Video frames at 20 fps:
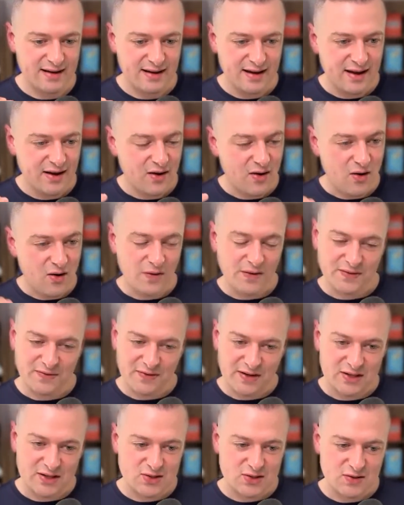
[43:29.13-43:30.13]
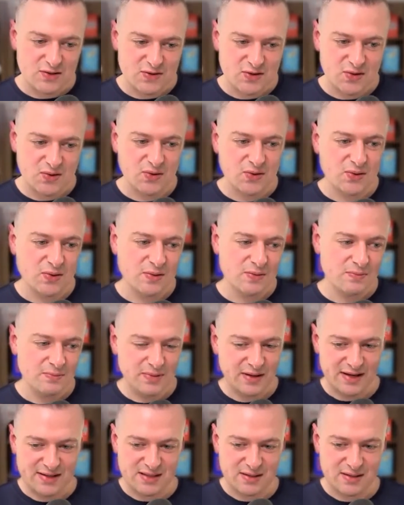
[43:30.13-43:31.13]
all the features of school
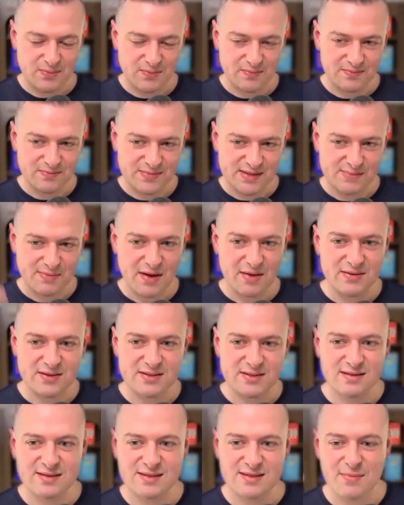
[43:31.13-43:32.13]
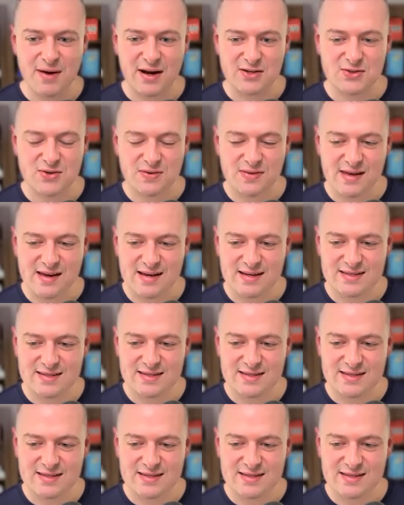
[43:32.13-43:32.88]
plus some extra things.